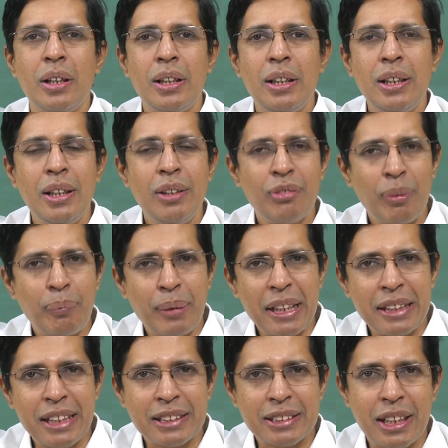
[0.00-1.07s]
If a
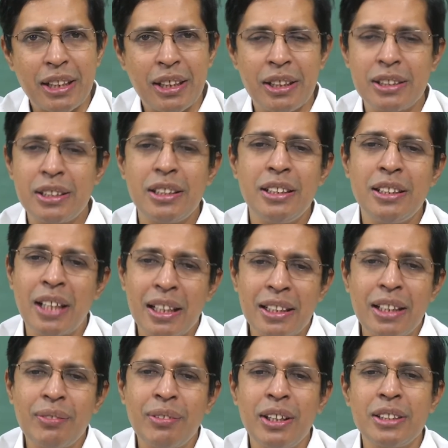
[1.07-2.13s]
breach has occurred, in
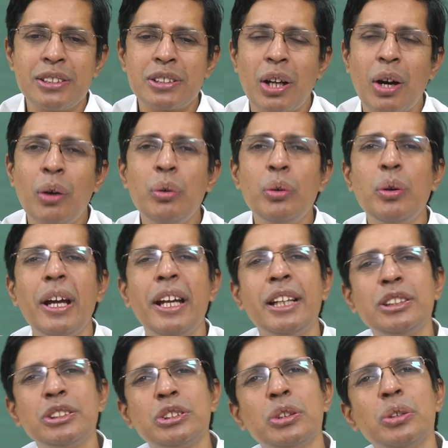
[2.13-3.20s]
other words, how do I
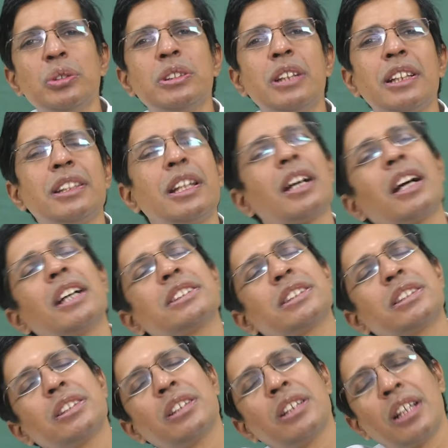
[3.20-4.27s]
ensure that the
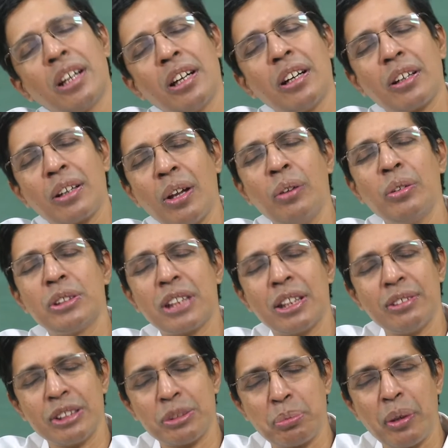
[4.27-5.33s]
cloud
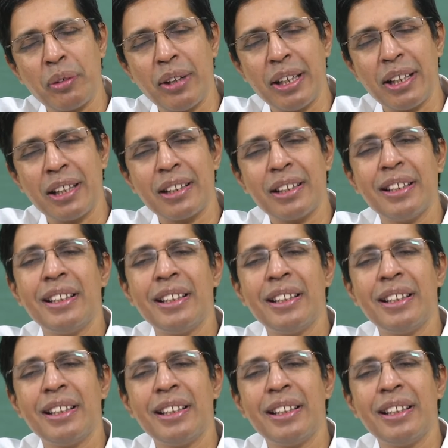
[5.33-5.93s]
service provider,